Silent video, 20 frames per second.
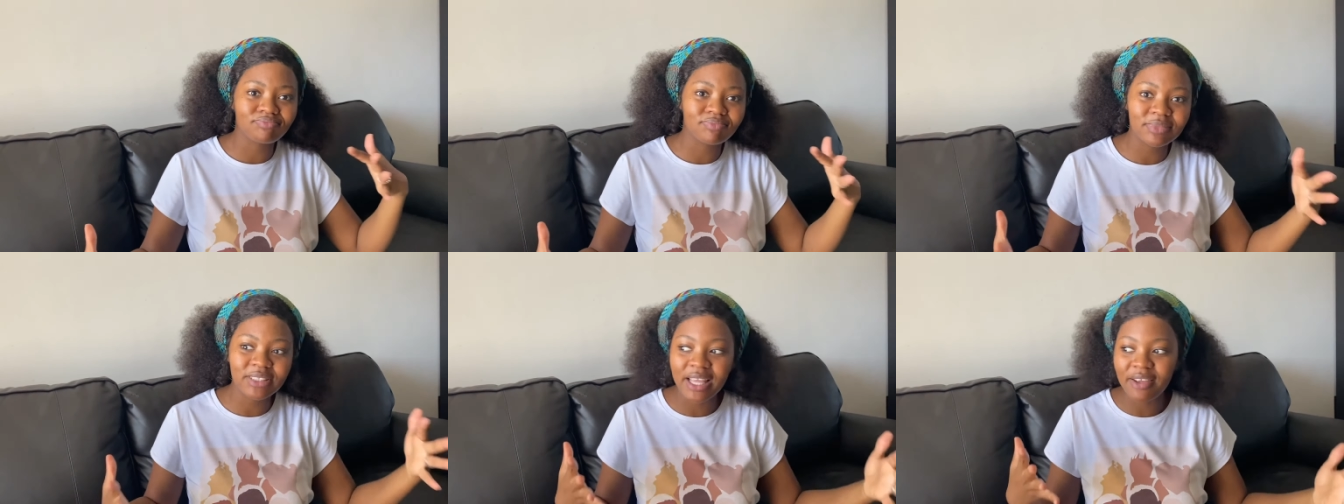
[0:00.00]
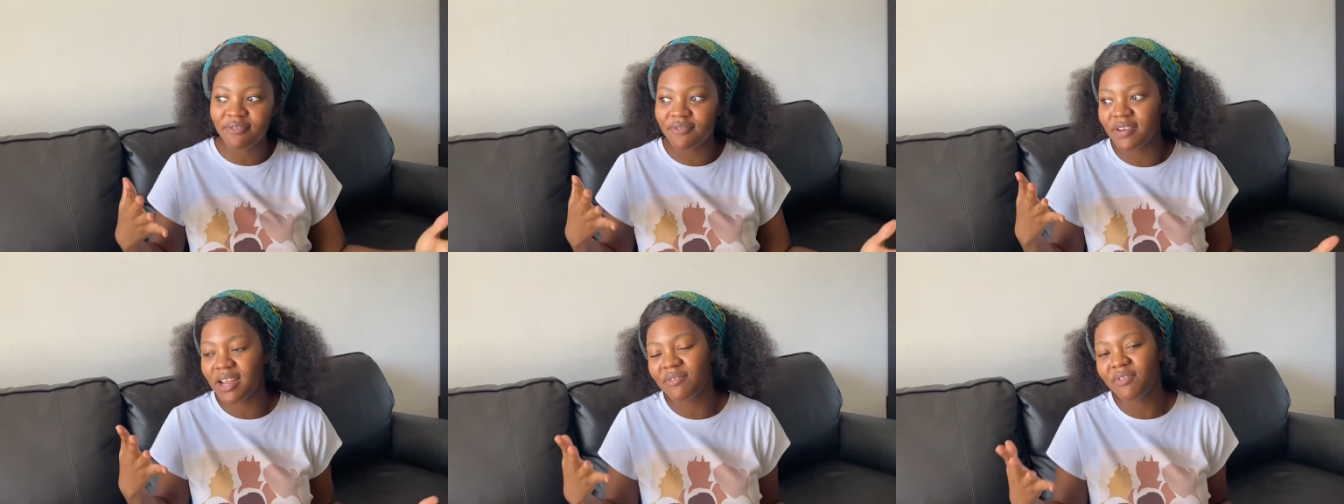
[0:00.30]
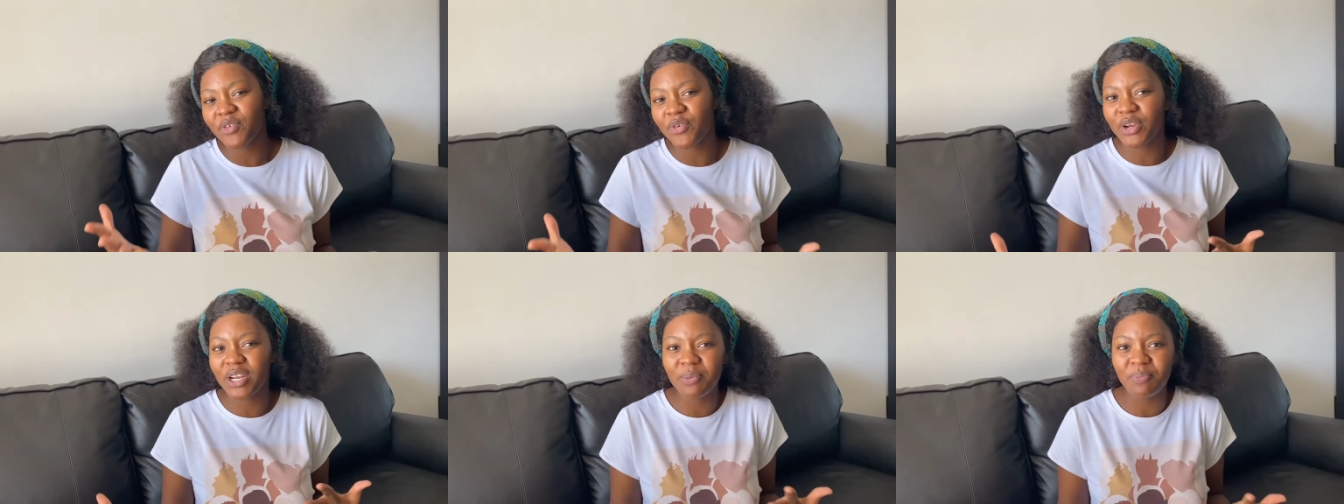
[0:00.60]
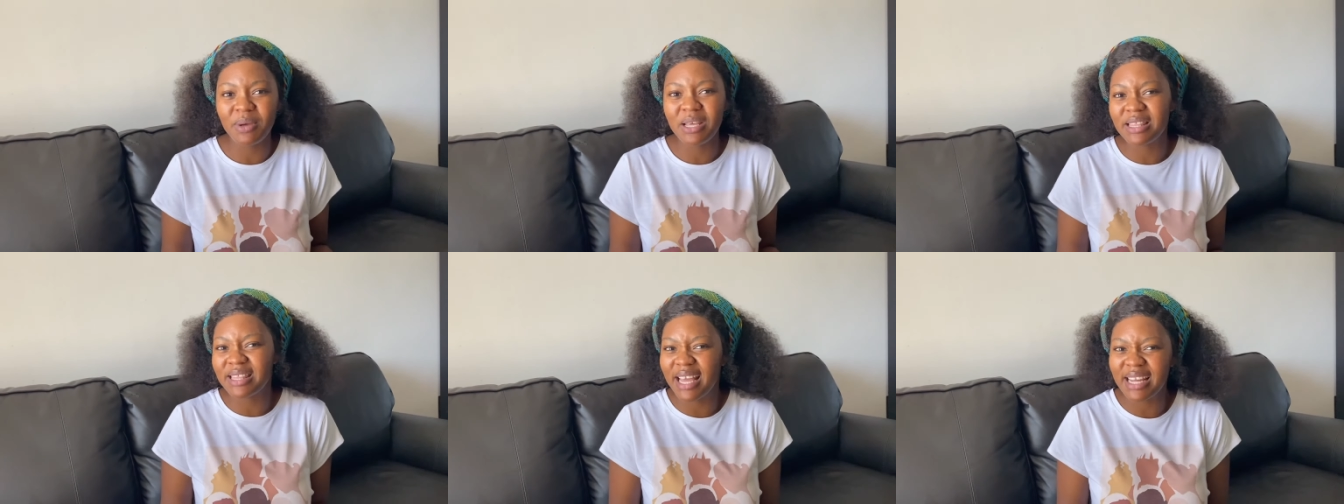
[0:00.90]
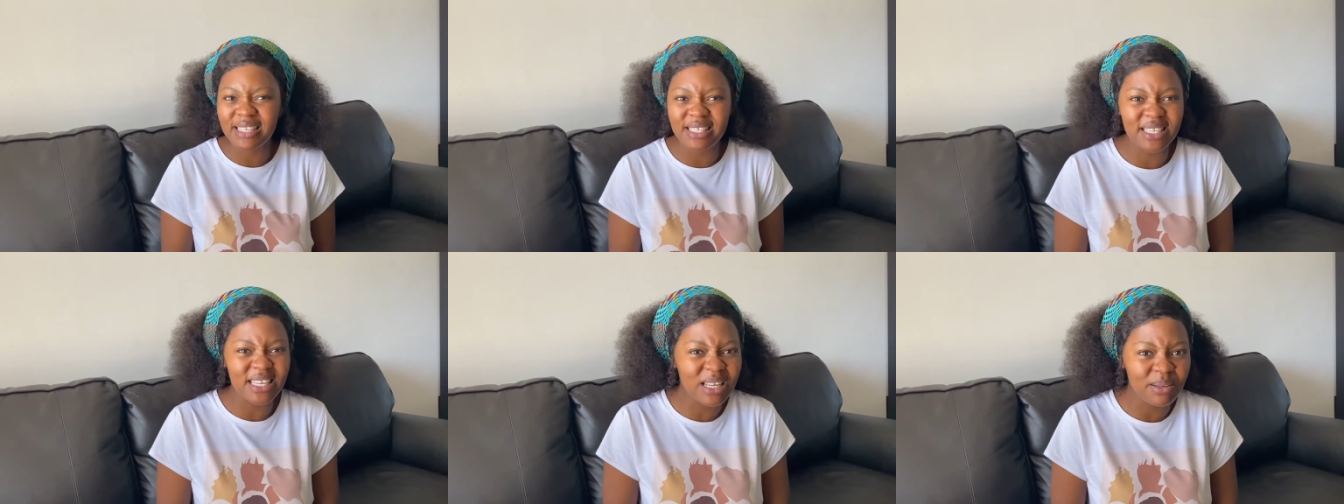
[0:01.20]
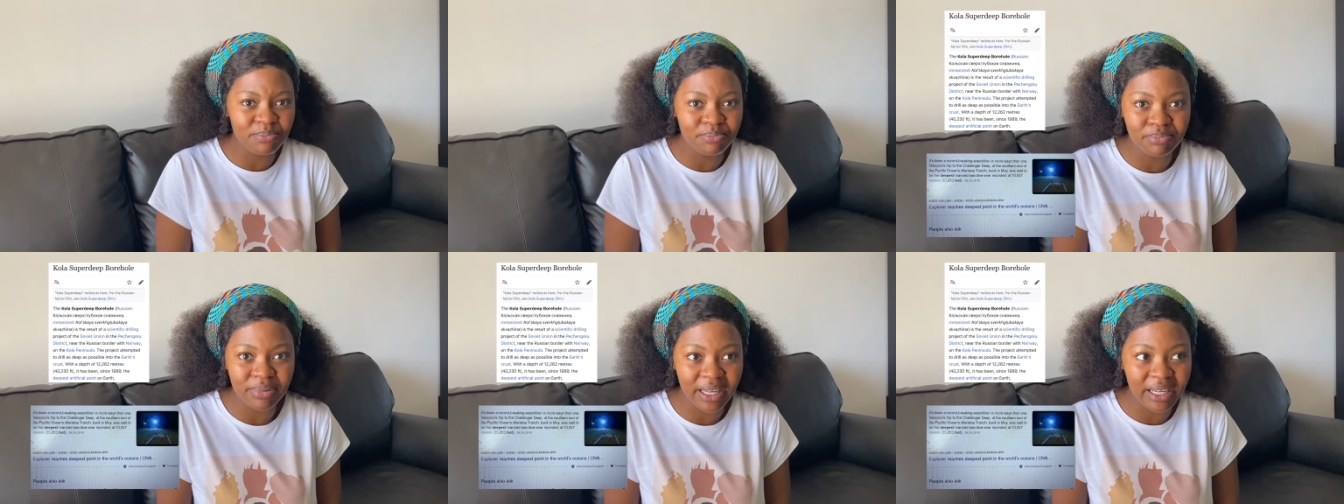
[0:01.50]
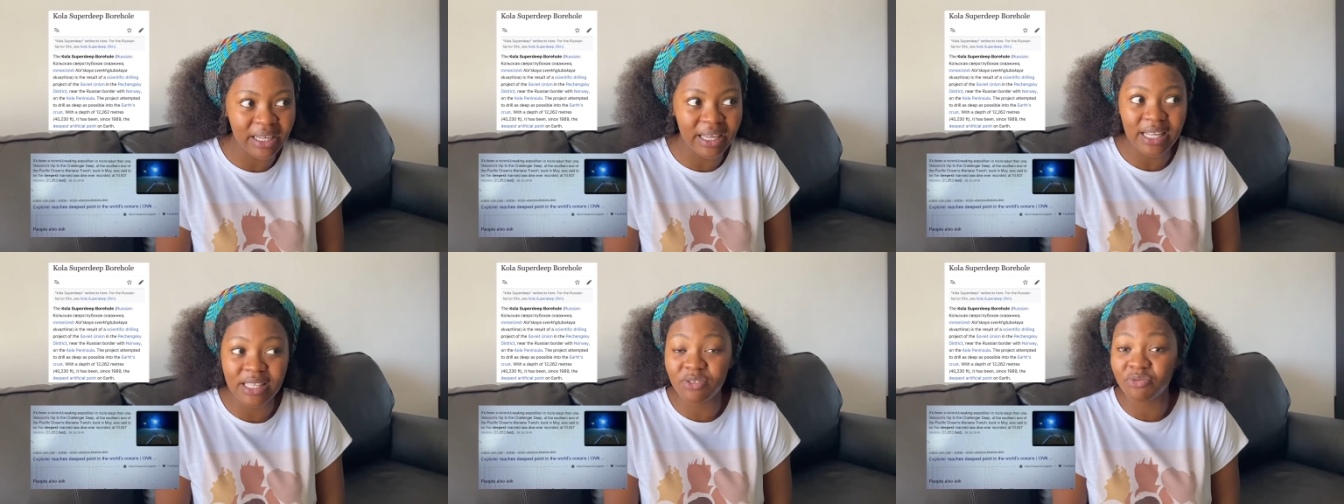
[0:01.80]
they've never really been that deep.
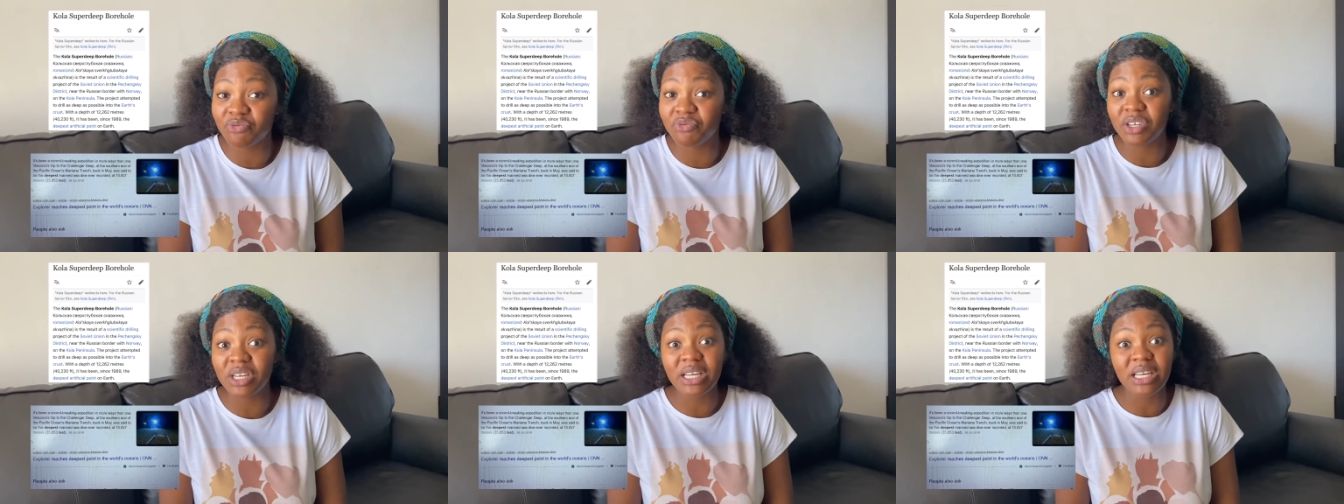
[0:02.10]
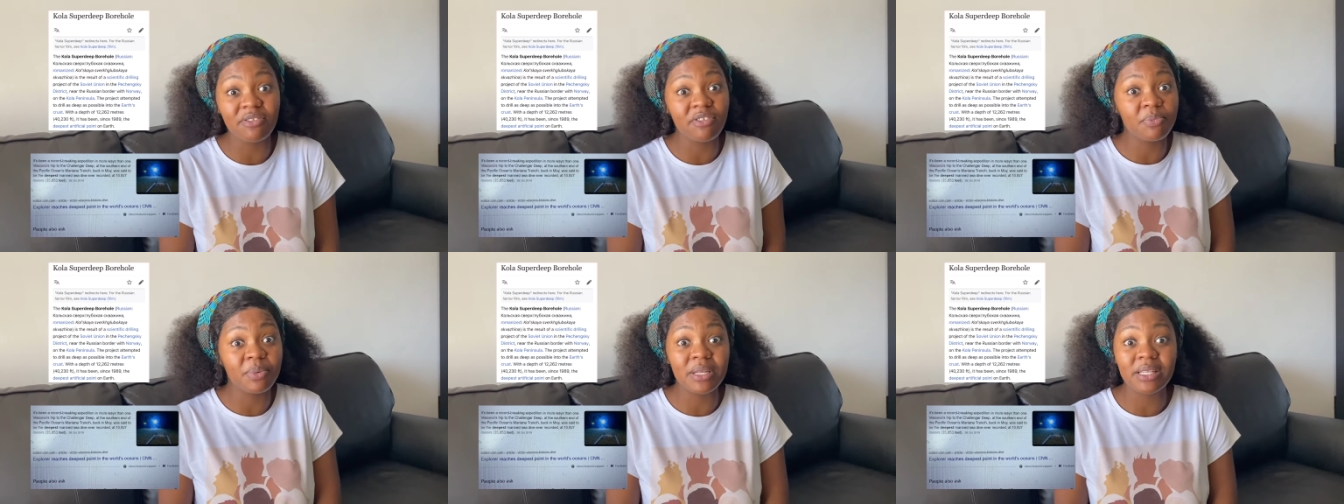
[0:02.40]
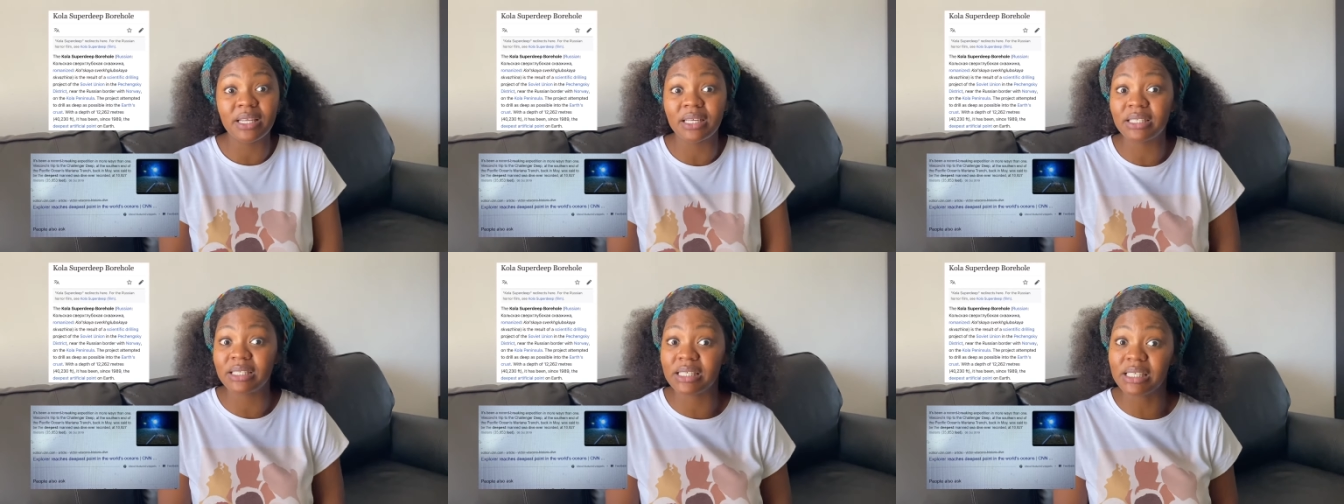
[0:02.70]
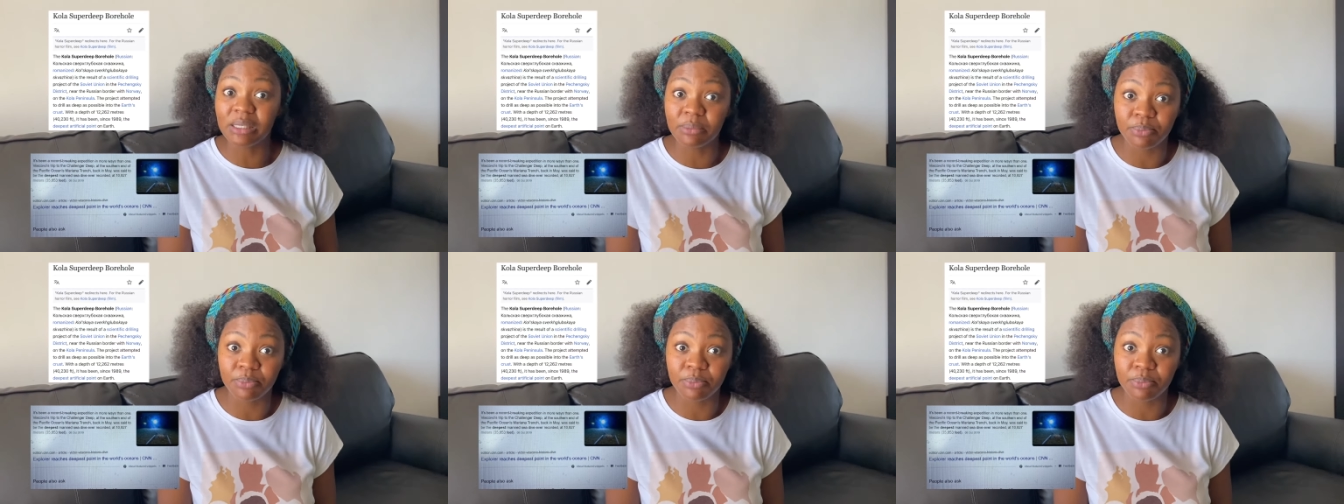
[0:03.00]
Like it's really never been that deep,